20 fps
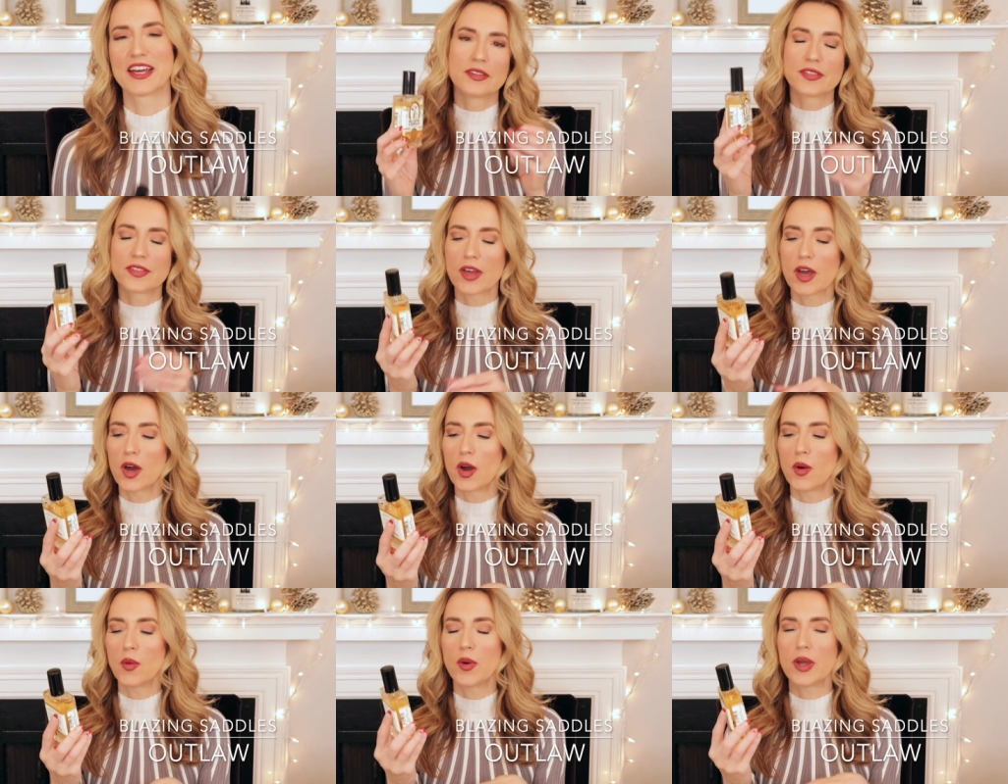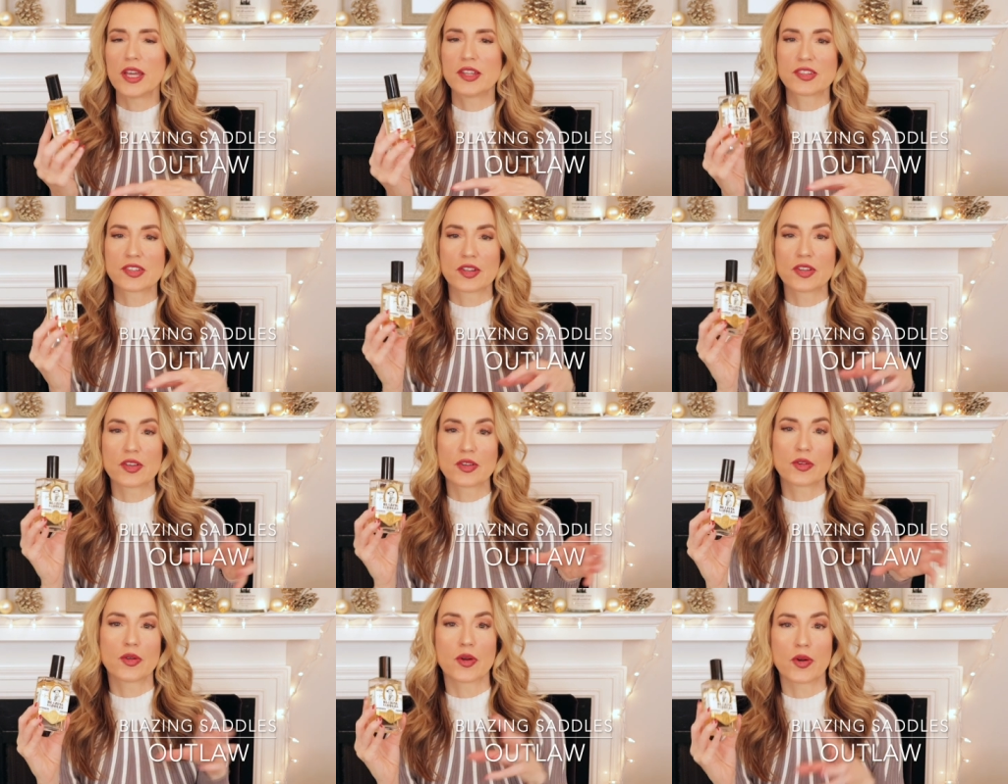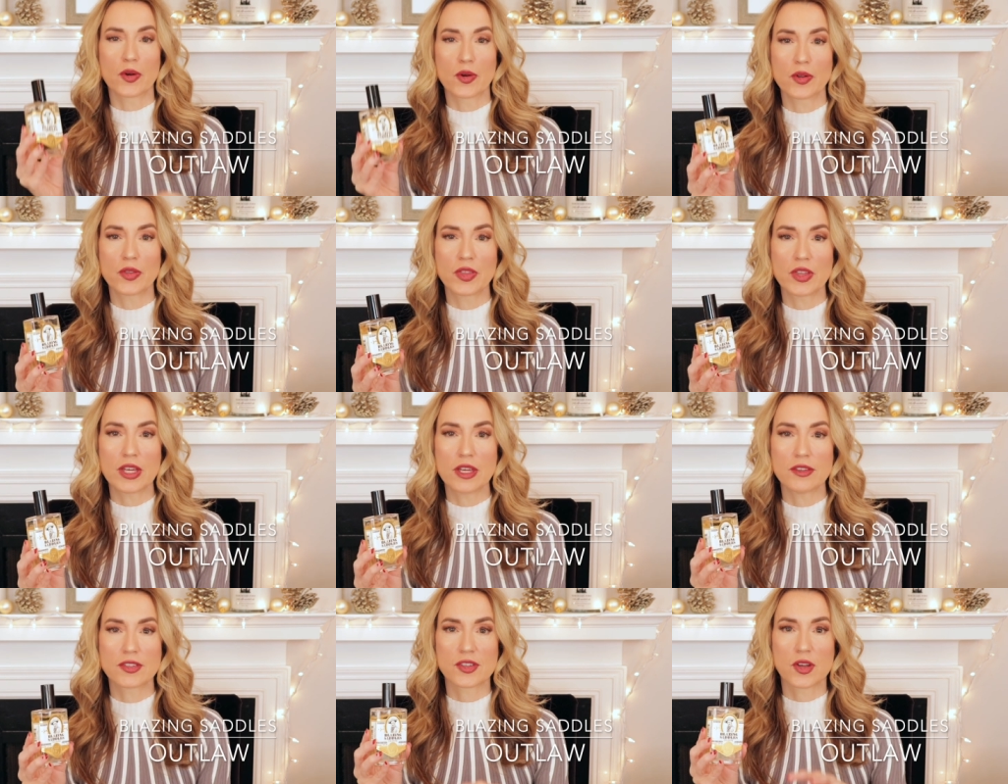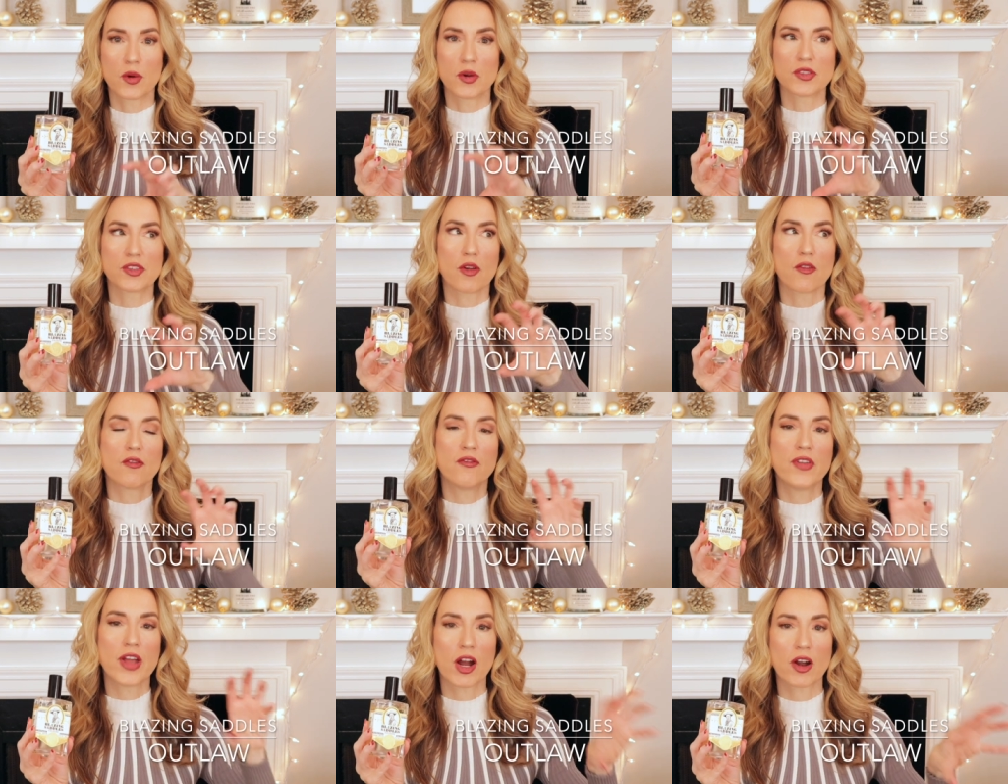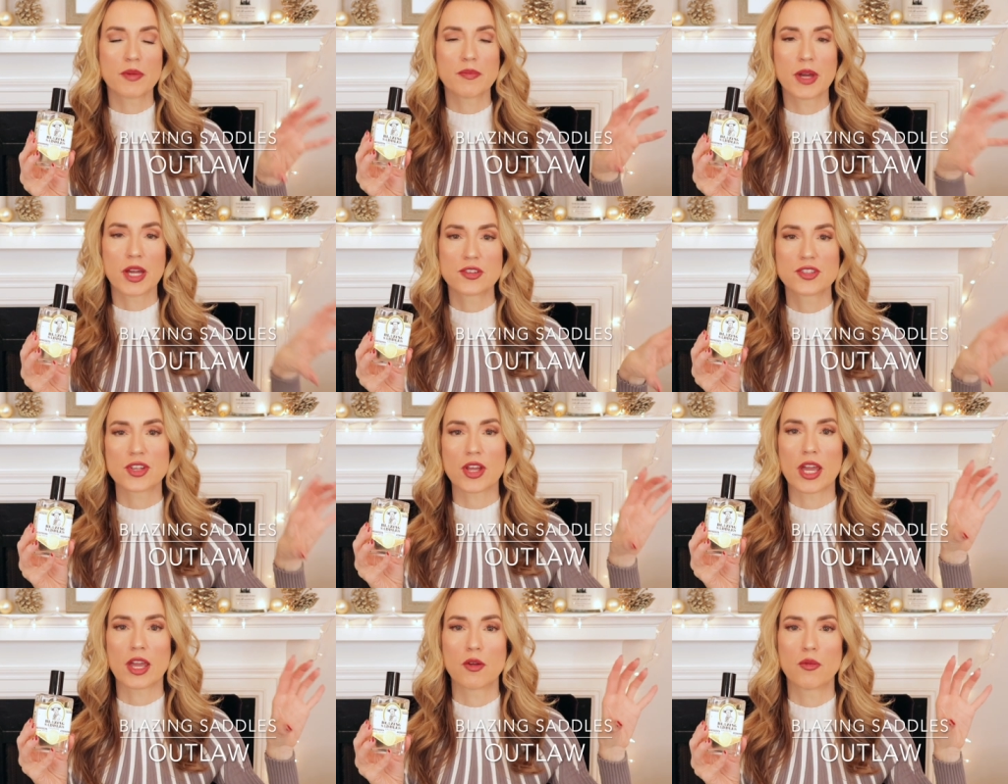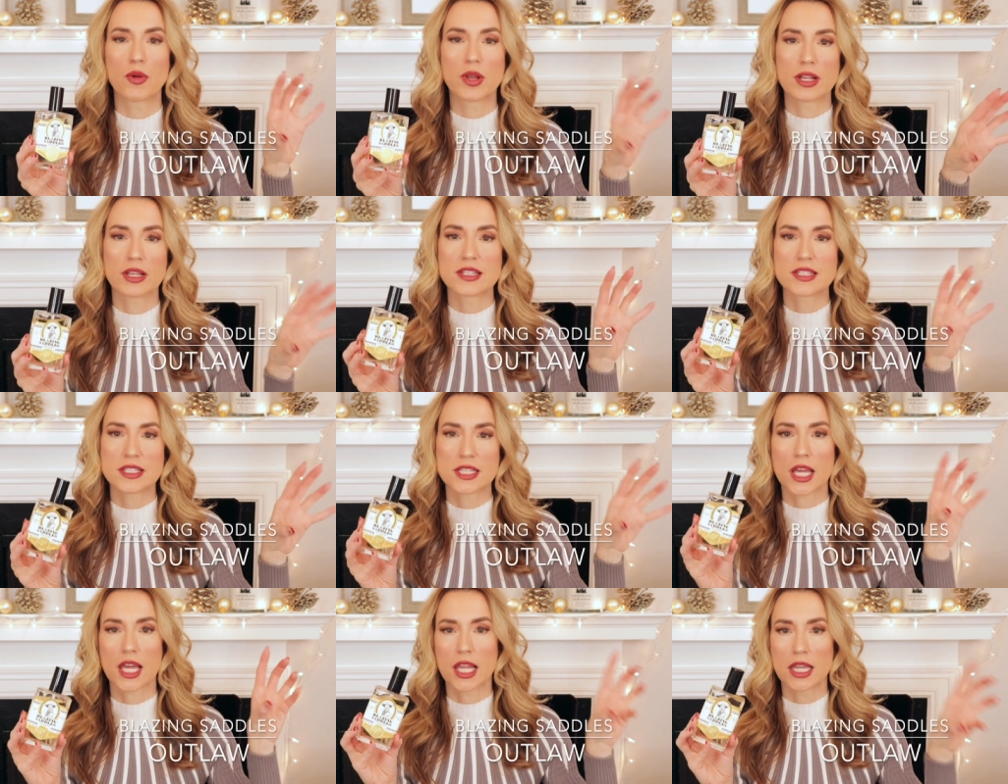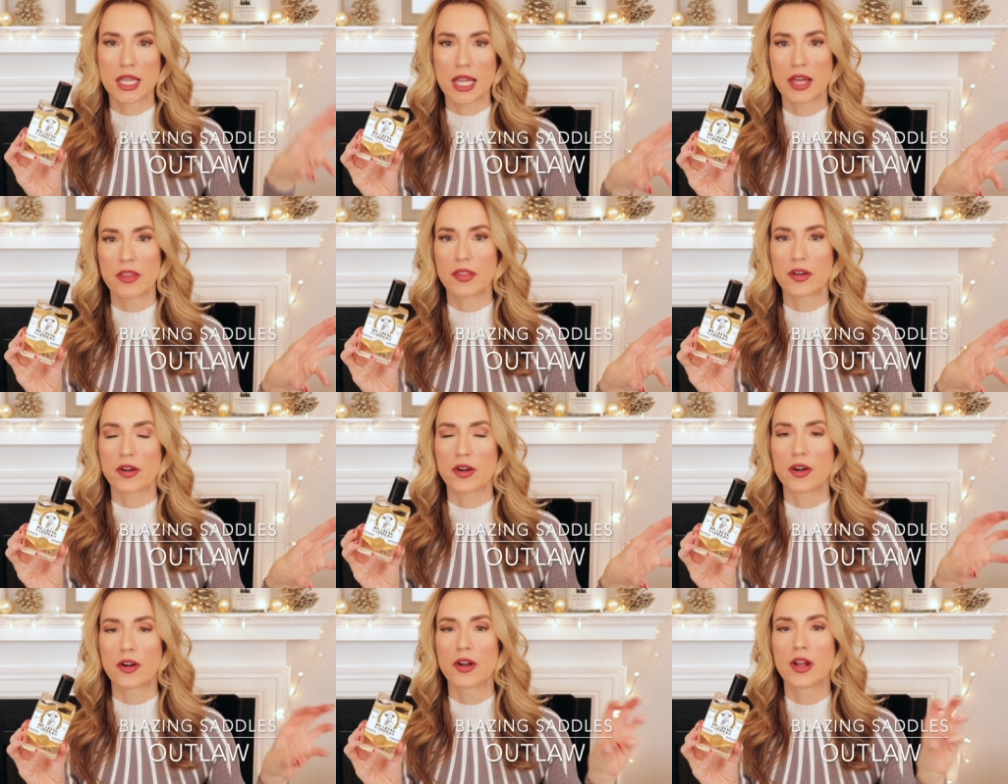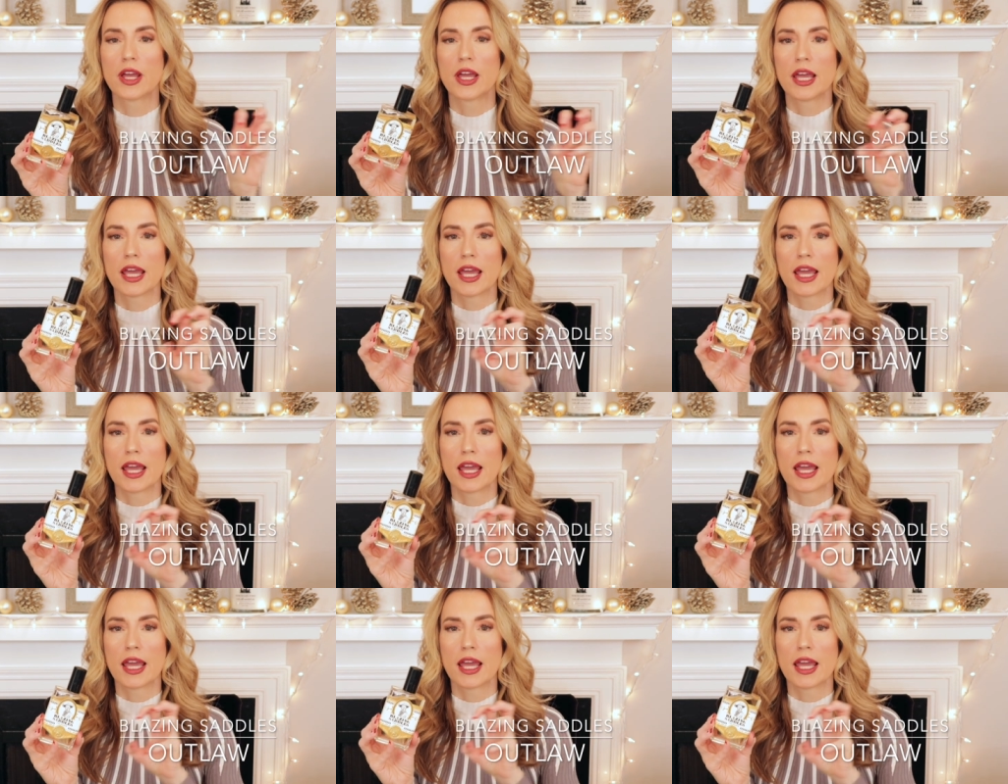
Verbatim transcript: so it's a little earthy. So it's very much a realistic leather